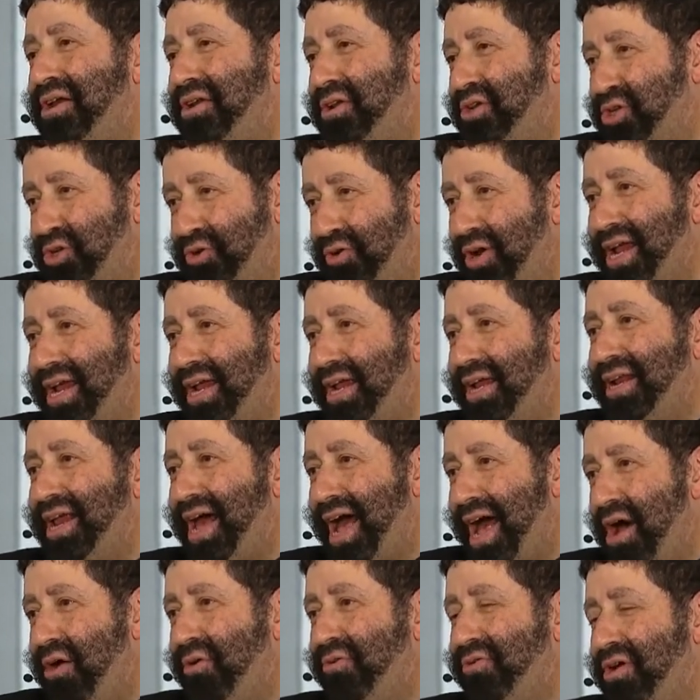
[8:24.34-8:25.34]
on a
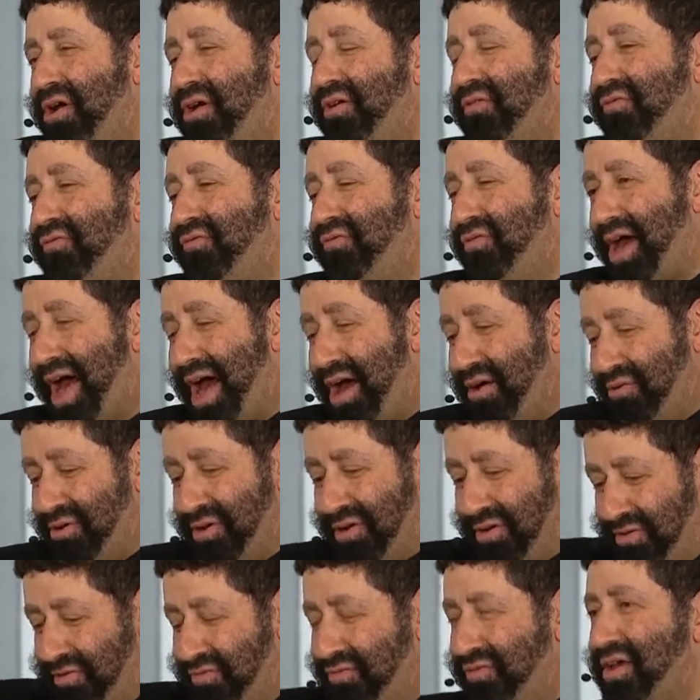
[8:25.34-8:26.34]
train out of
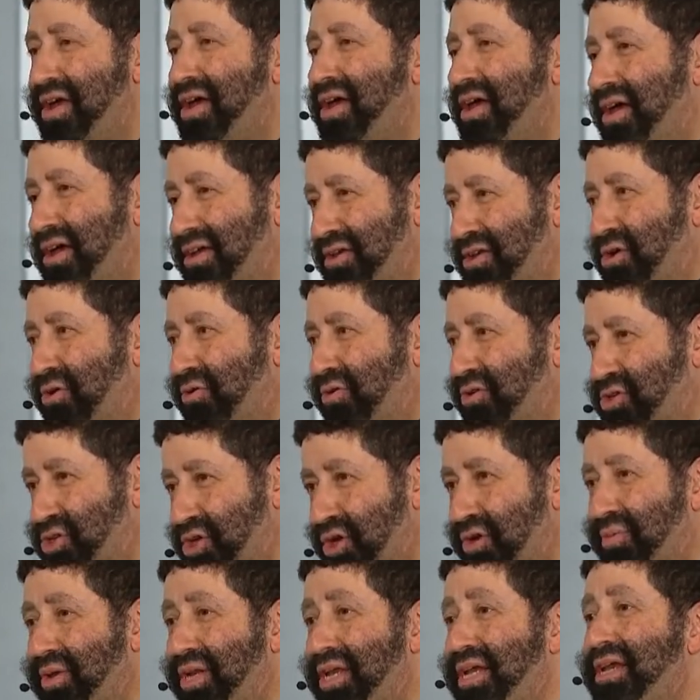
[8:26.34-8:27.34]

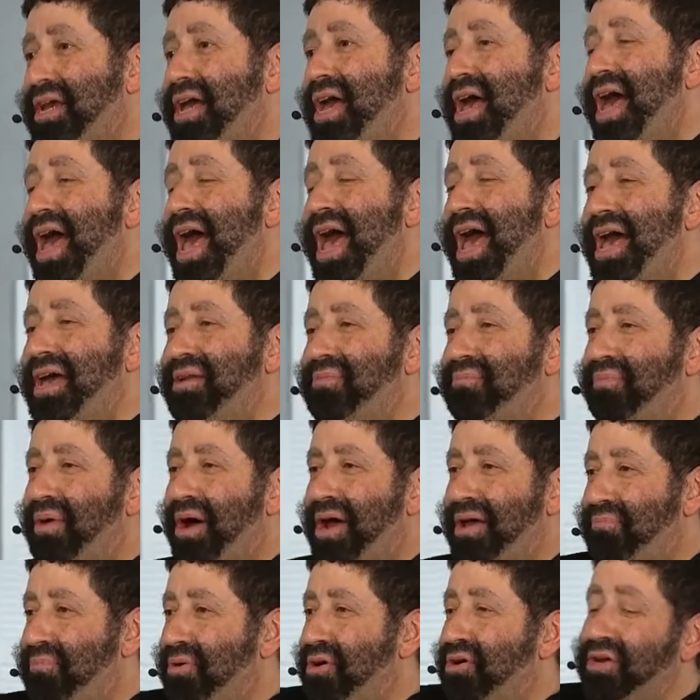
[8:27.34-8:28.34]
Germany, and
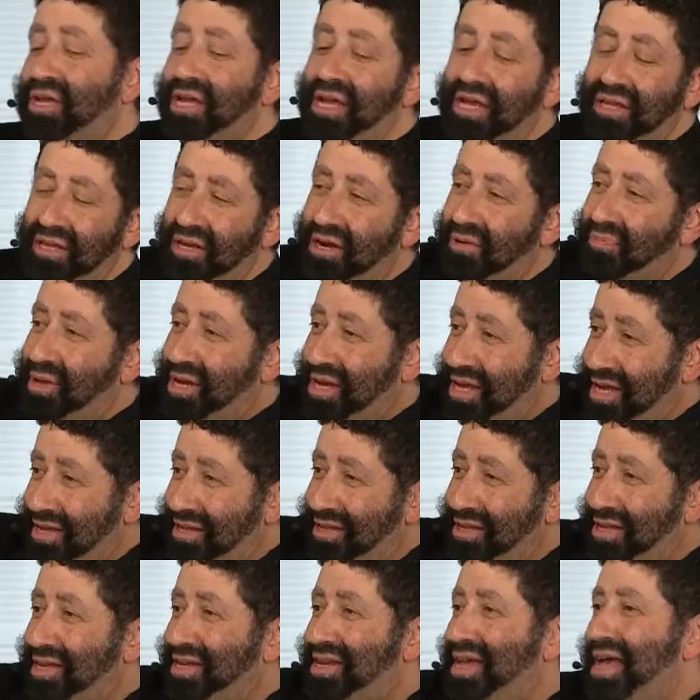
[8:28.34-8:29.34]
by mirror he ended up in
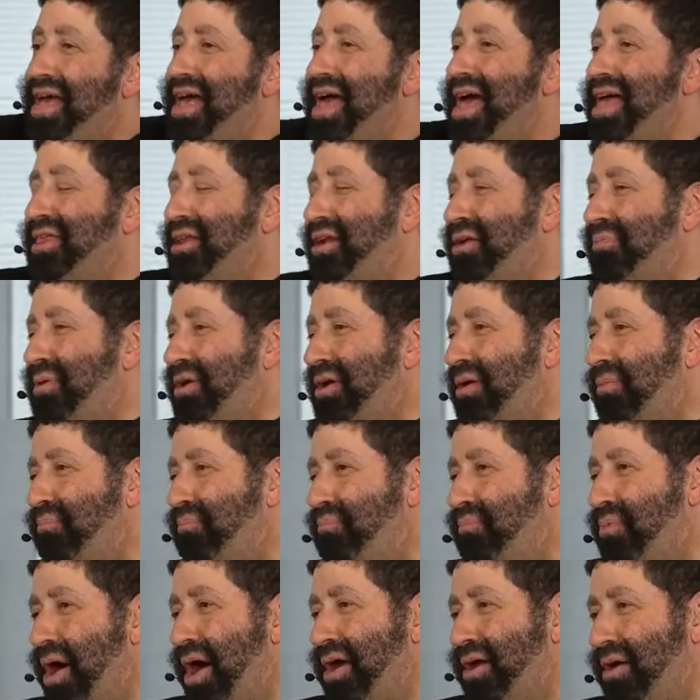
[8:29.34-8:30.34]
England, ended up on
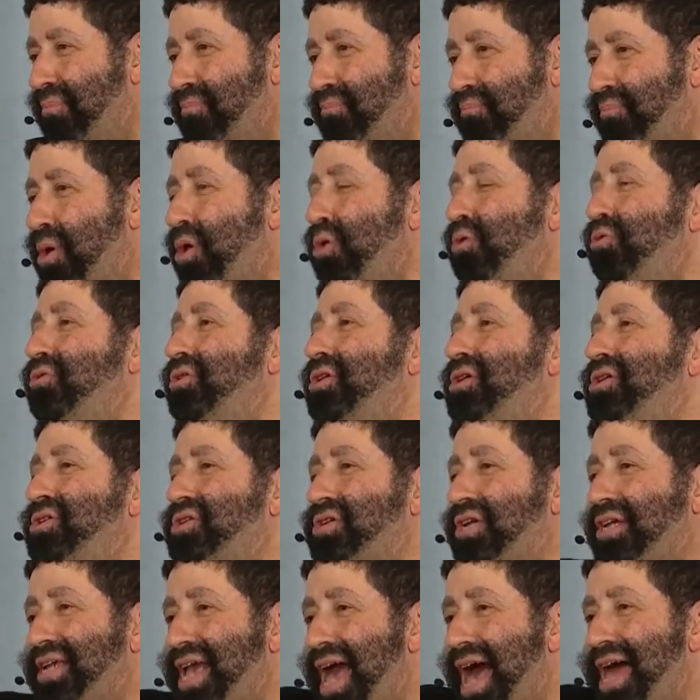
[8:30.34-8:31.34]
a boat
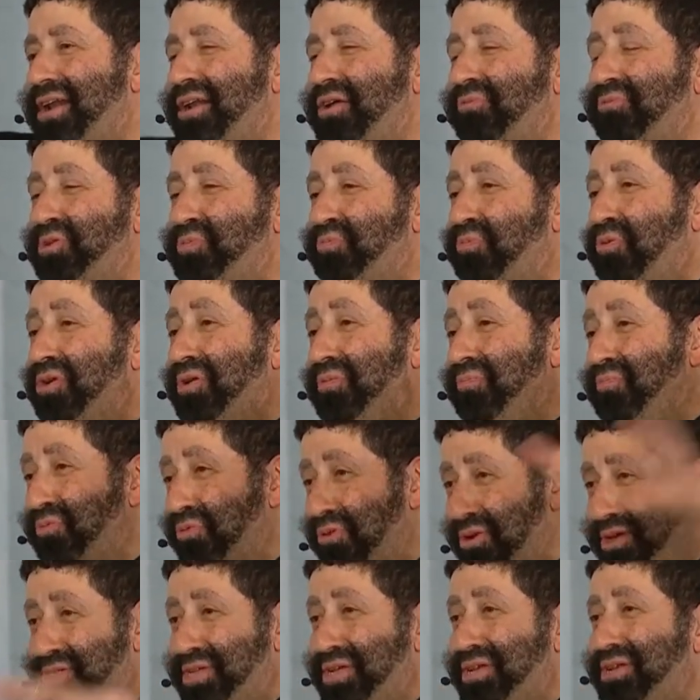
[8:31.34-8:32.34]
to Canada, was put in
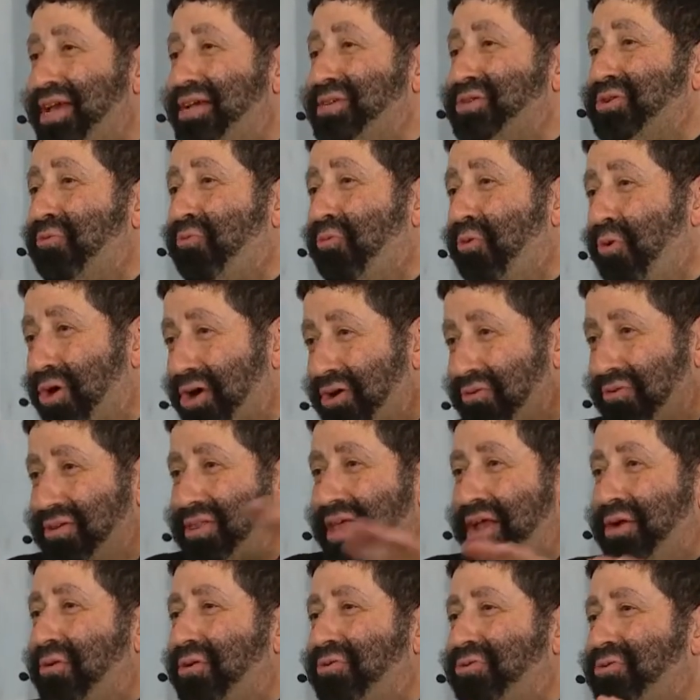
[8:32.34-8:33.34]
prison as a war
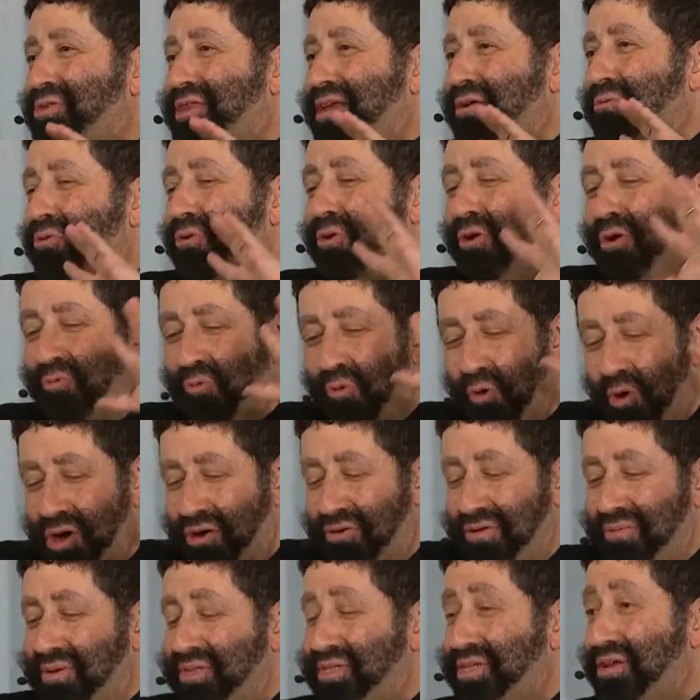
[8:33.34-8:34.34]
criminal. They all thought they were all war
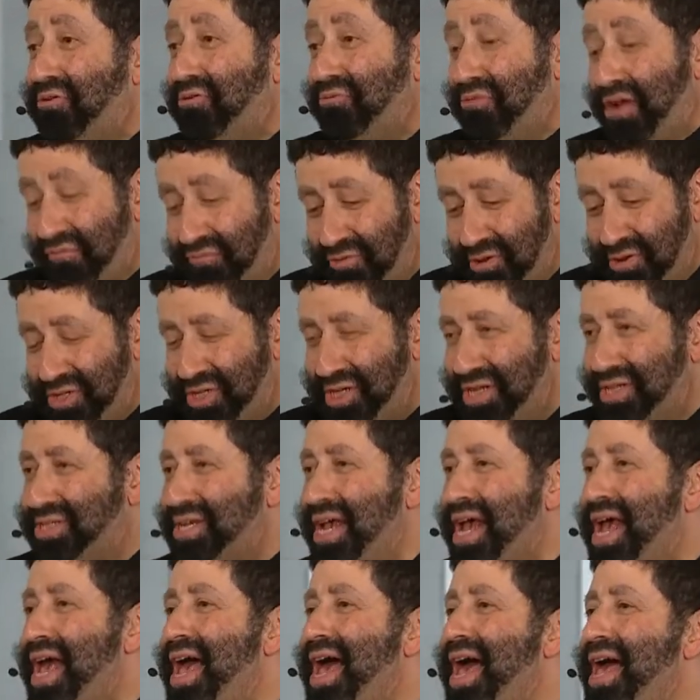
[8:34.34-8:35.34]
criminals. They were
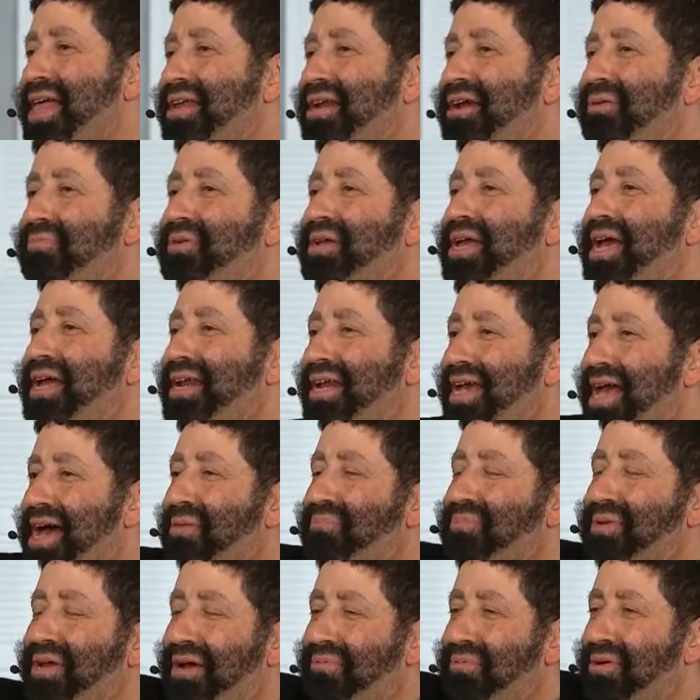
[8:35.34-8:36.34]
refugees. Ended up getting
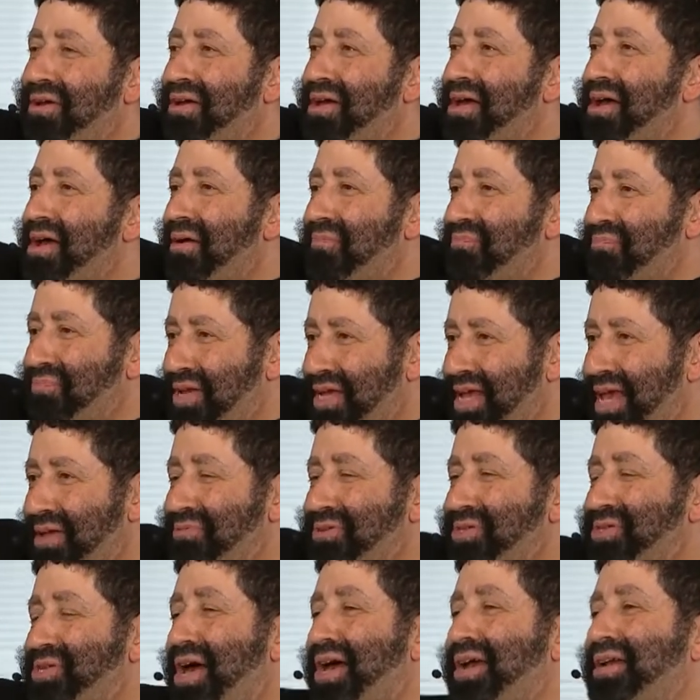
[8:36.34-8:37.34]
out,
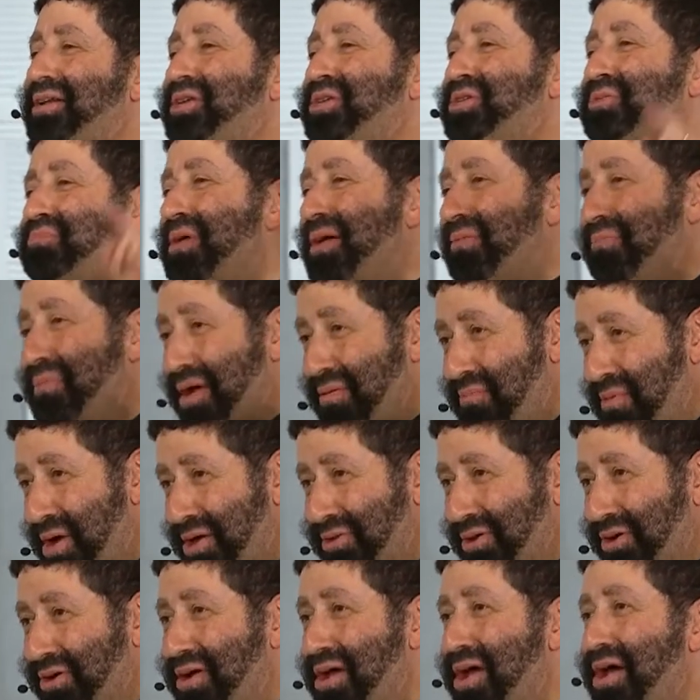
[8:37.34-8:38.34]
became a scientist, met my
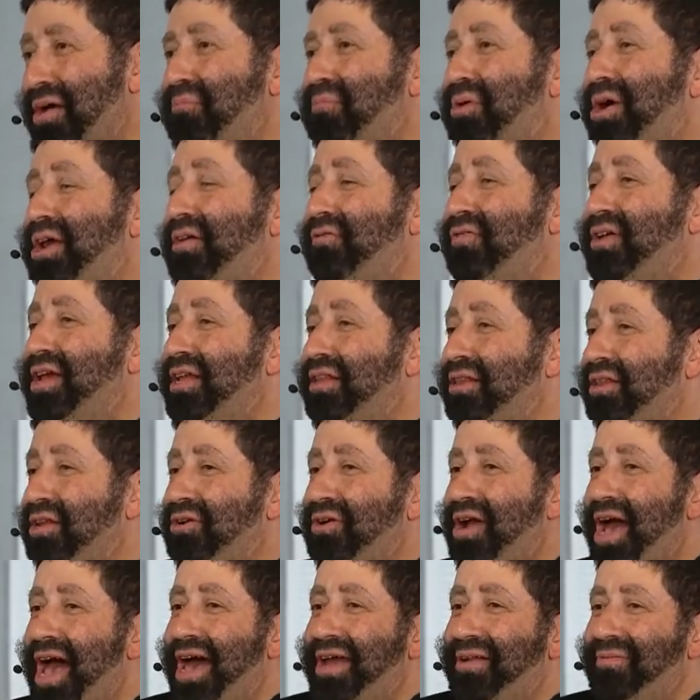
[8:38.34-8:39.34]
mother. But if
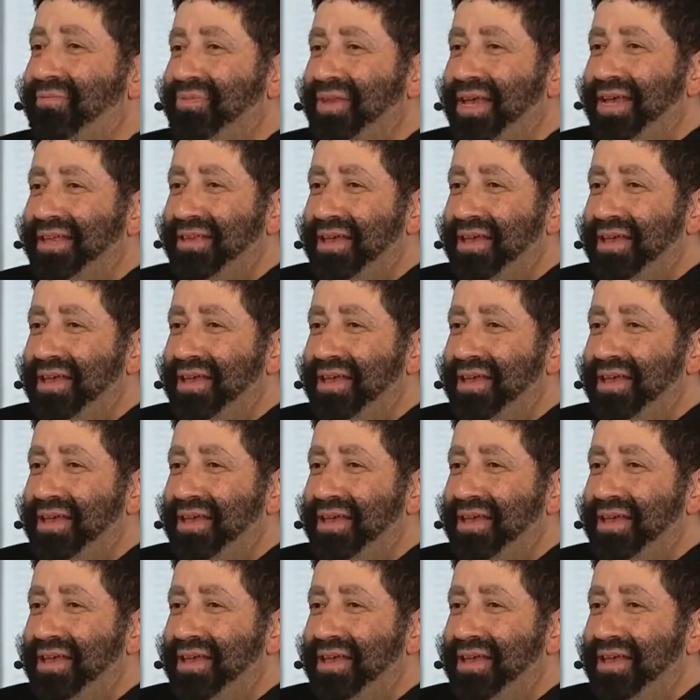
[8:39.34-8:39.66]
Hitler had,